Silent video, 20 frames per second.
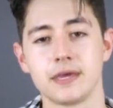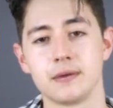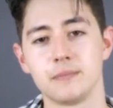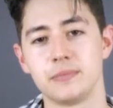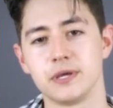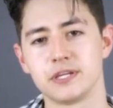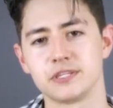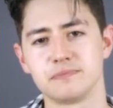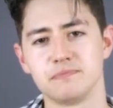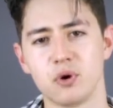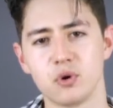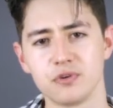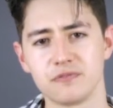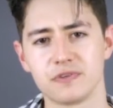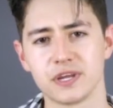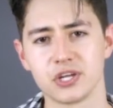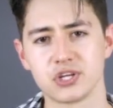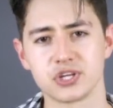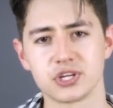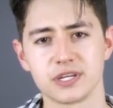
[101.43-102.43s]
Because
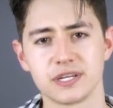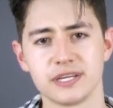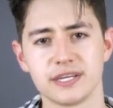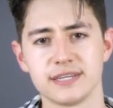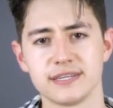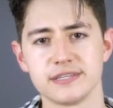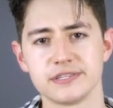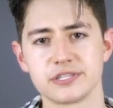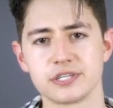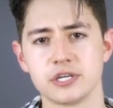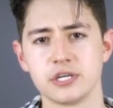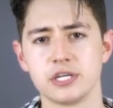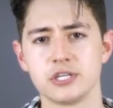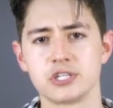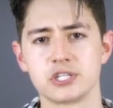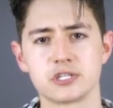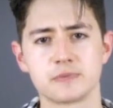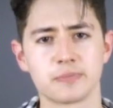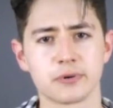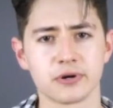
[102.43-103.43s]
motivation is
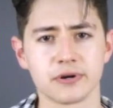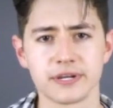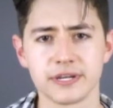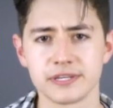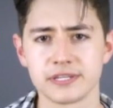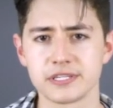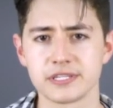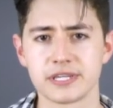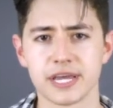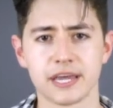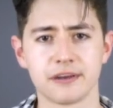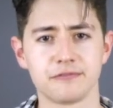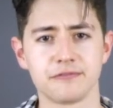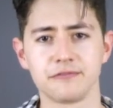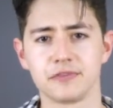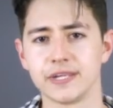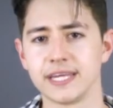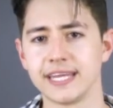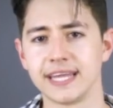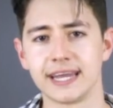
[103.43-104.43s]
spurious and
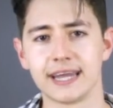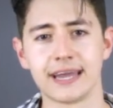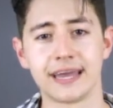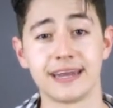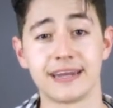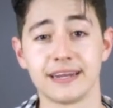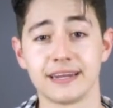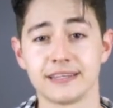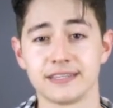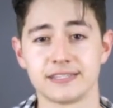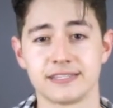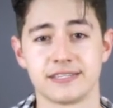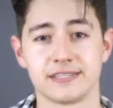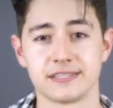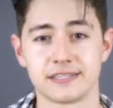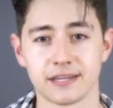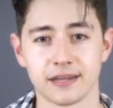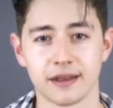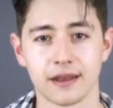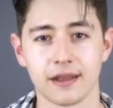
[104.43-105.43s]
fleeting and
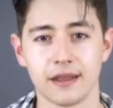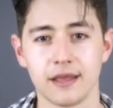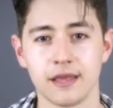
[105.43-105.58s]
inconsistent.